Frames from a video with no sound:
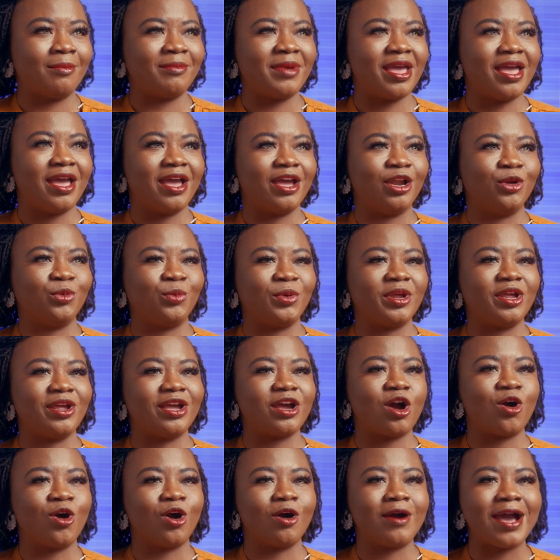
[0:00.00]
and we
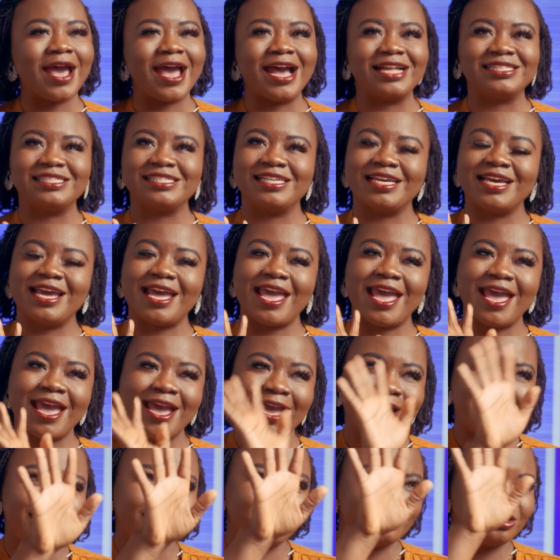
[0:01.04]
all had to
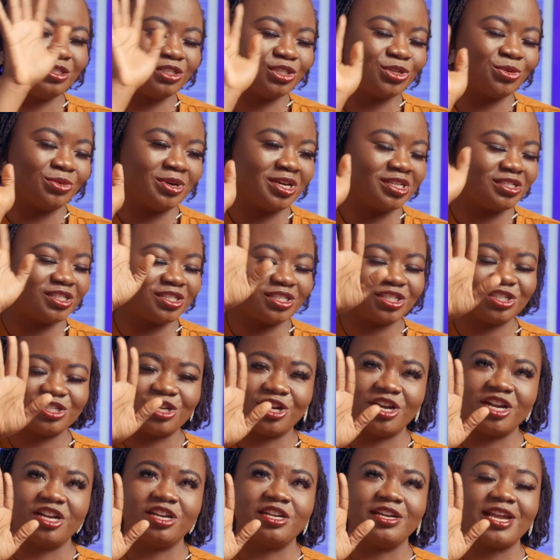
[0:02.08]
head towards a
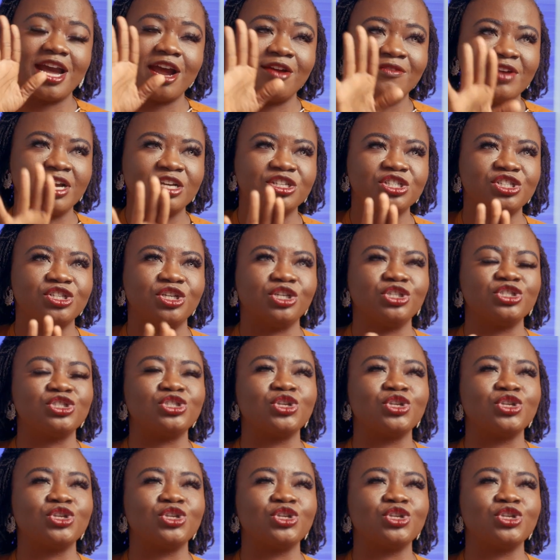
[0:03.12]
certain direction.